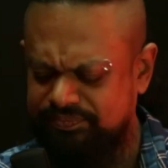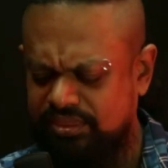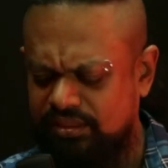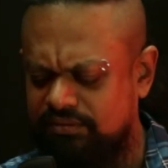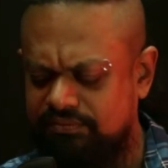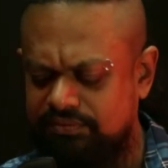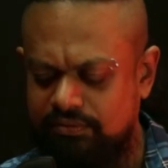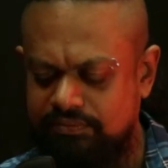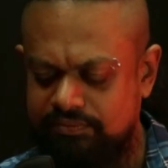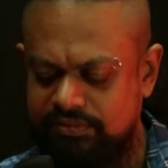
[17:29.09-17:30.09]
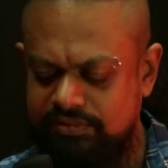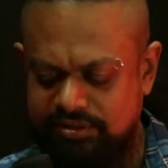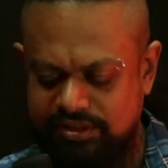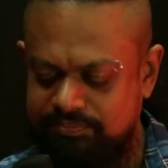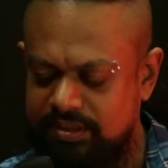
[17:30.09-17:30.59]
now the
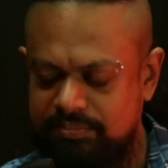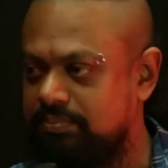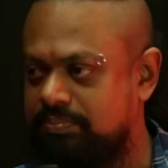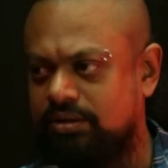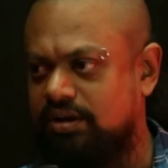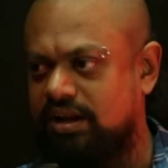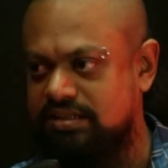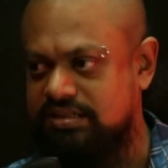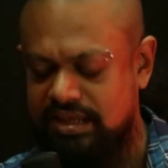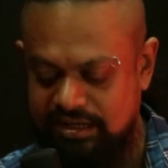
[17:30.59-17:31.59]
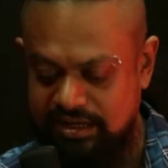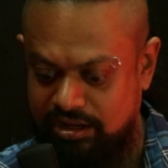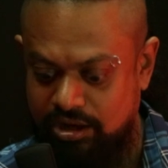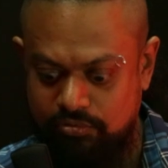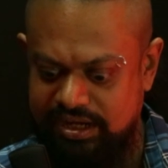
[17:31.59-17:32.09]
re- pe- people don't understand like
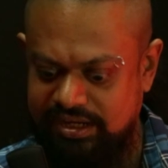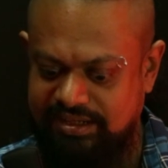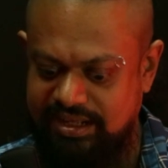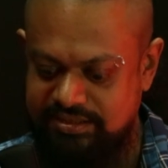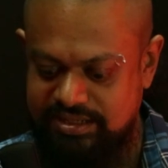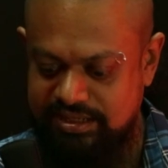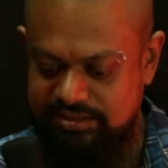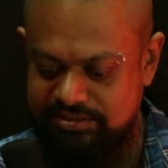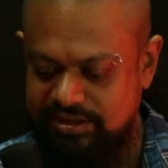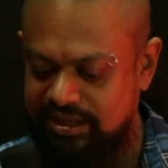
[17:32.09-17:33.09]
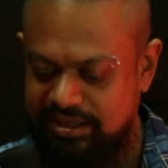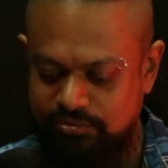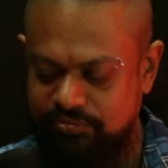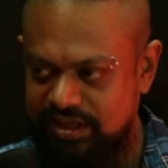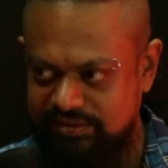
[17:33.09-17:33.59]
how intense it is, right? Like
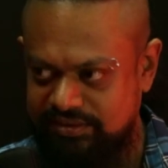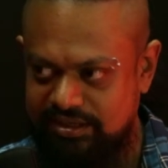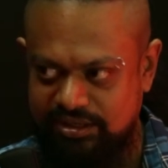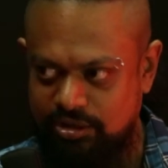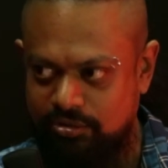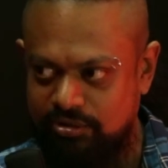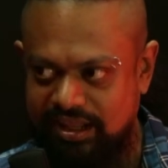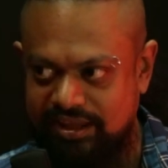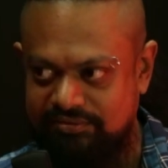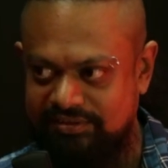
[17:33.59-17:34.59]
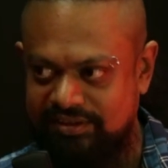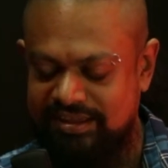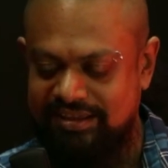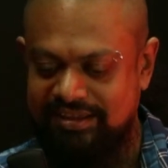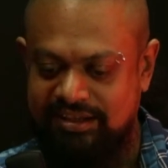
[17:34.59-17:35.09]
you've done theater your whole life.
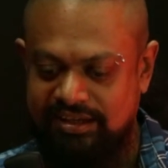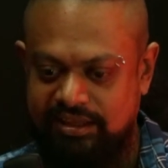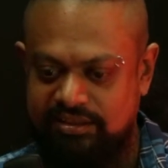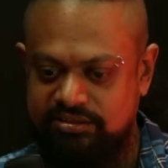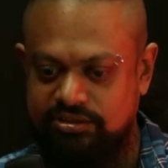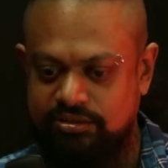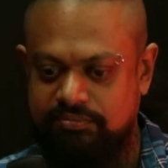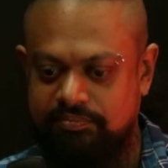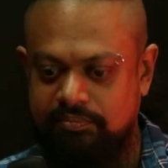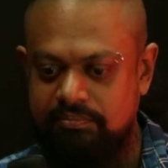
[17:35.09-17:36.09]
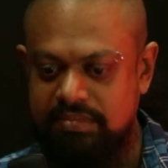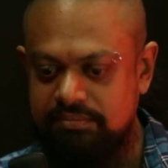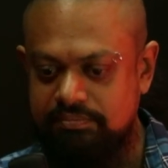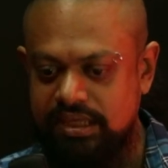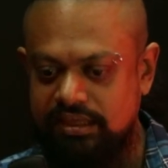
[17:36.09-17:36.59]
Yeah. Like so, me
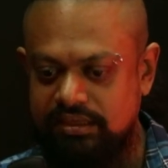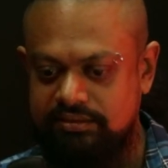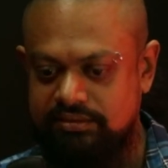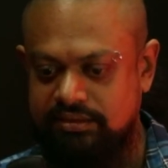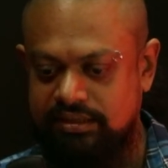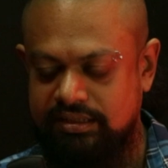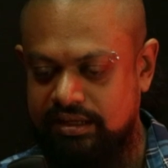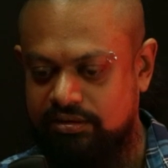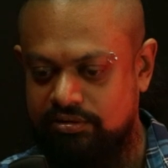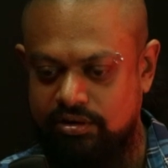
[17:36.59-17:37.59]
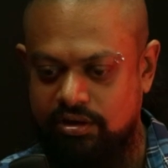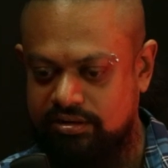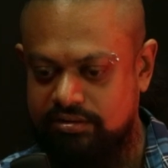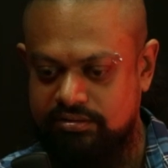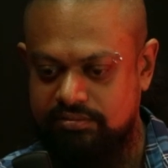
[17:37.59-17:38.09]
being in like a
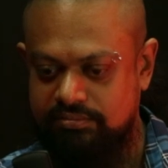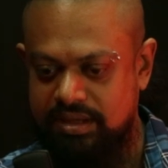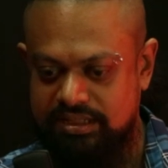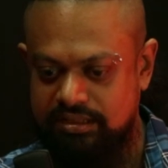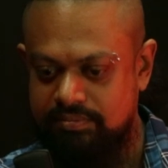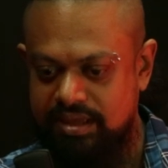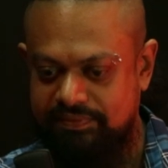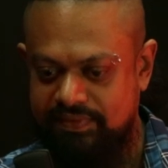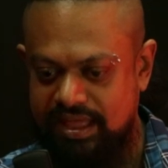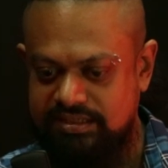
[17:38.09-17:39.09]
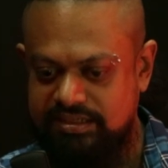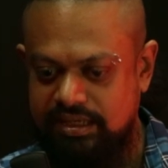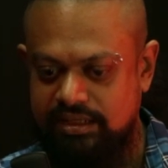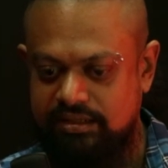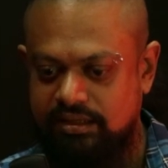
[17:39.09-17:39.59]
rock metal band, that scene,